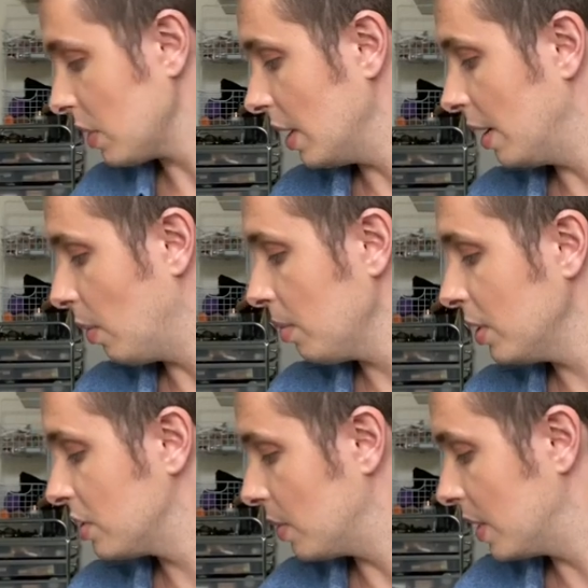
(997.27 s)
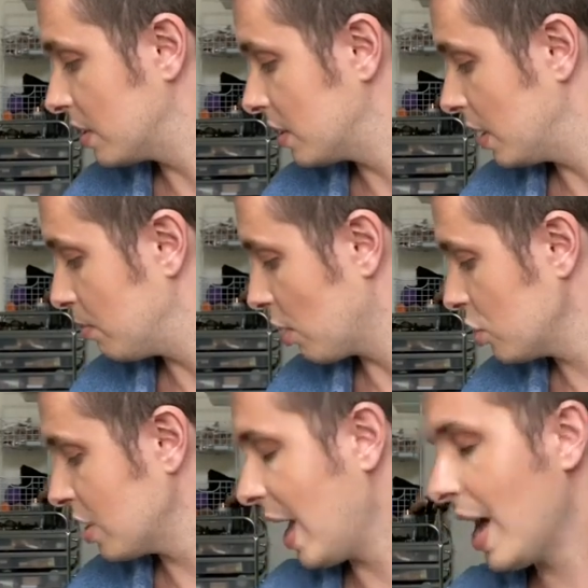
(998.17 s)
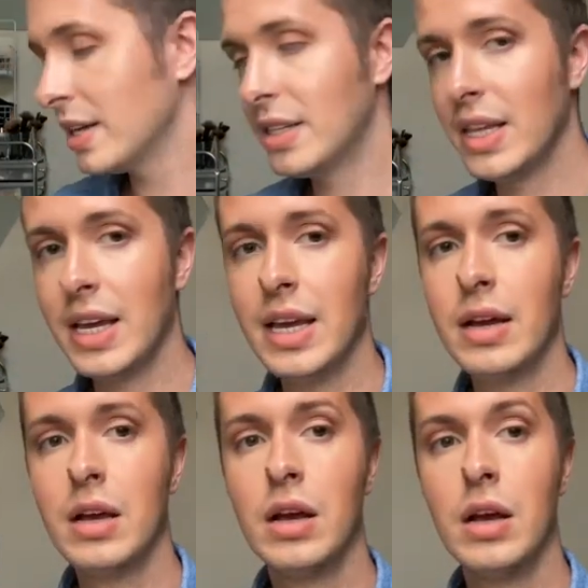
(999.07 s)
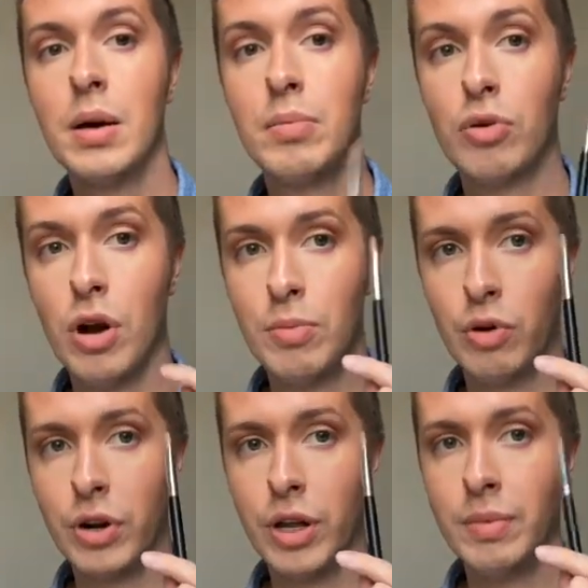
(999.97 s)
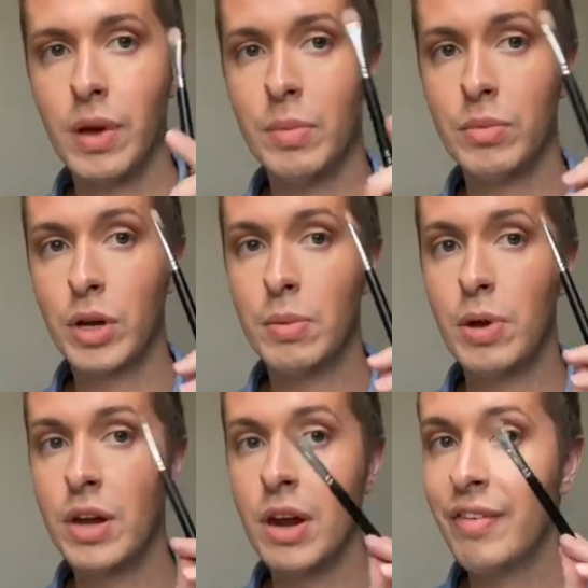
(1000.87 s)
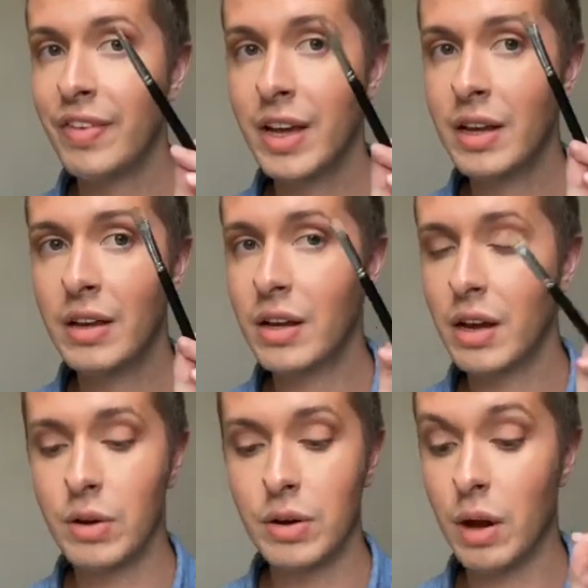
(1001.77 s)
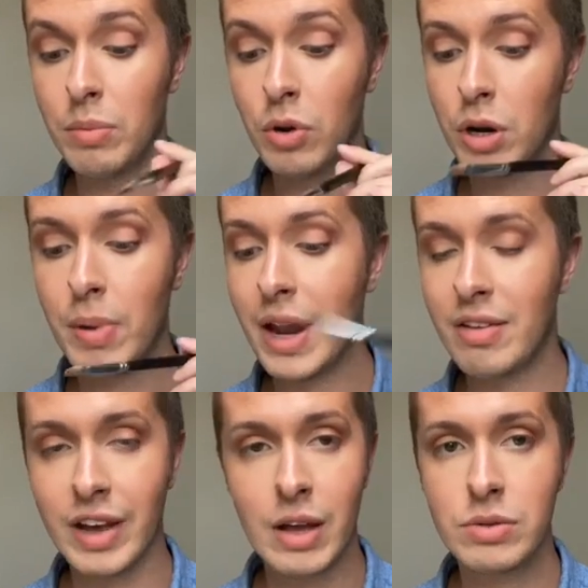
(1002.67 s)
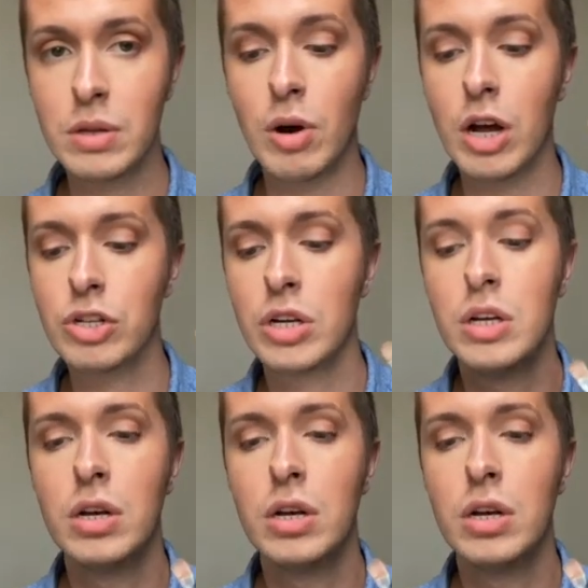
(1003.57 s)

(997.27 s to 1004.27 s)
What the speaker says: Now what I'm going to do is the brush that had the primer on it, I'm going to put nothing, I'm not going to put anything else on the brush.